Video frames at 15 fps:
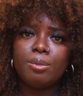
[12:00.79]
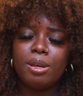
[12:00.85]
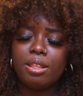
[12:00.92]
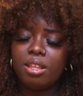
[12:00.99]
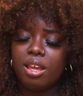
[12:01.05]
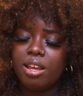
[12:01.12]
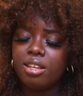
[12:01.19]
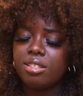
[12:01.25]
by
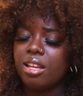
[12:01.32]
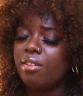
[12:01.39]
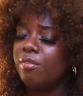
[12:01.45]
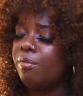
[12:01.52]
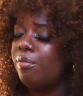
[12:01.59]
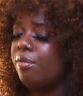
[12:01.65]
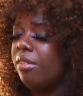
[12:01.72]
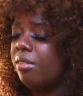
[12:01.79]
that because
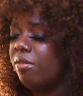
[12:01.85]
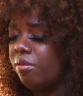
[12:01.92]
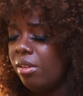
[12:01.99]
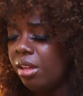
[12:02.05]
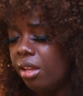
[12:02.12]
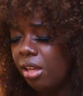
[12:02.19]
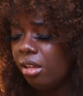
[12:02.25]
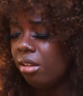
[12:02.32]
I've
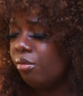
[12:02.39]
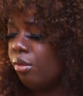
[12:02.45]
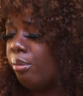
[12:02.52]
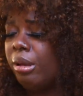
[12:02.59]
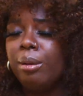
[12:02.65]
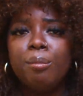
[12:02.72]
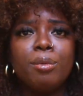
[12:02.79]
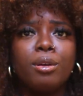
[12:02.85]

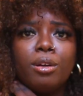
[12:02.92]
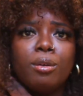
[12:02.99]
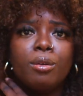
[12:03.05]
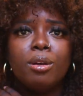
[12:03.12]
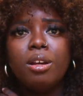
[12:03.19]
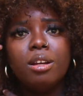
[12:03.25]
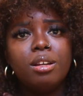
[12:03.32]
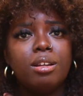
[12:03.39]

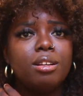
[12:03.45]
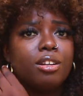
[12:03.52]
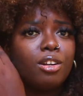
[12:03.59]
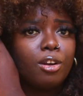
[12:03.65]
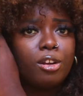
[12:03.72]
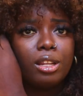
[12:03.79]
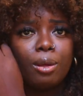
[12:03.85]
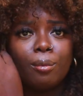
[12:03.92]
remember
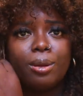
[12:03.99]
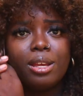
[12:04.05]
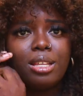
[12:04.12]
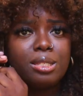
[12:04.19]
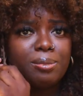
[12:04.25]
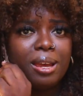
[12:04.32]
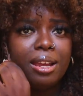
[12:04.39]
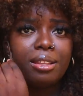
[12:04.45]
curly
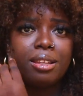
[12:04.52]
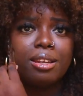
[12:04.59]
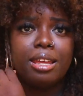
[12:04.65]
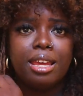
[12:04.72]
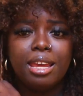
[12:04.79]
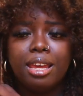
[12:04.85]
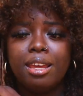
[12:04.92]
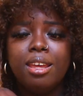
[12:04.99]
wigs back in the
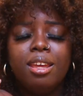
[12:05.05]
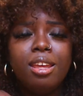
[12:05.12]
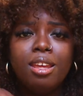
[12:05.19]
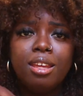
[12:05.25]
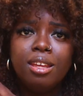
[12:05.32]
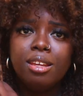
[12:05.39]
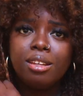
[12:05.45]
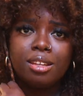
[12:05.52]
day.
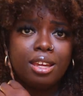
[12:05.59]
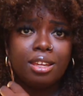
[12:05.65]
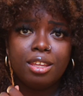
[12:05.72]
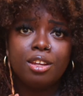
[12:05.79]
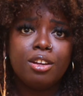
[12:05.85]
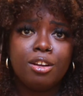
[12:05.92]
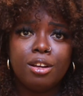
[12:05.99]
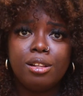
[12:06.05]

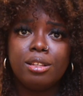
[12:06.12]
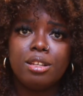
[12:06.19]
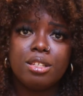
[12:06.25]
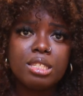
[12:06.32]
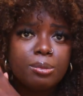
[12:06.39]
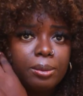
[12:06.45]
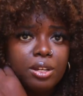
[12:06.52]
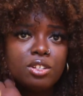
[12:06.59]
Kinky curly
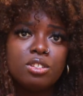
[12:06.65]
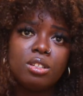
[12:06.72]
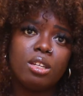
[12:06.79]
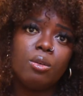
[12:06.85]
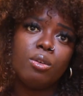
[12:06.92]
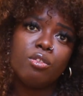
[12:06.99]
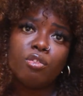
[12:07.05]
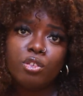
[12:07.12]
especially
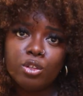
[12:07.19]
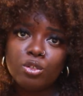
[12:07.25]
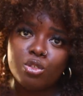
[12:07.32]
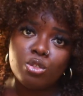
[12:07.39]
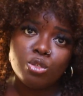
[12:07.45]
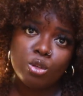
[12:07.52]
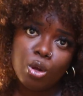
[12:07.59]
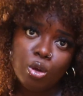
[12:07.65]
would feel
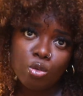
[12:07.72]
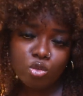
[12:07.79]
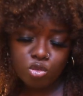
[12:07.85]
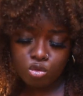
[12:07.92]
so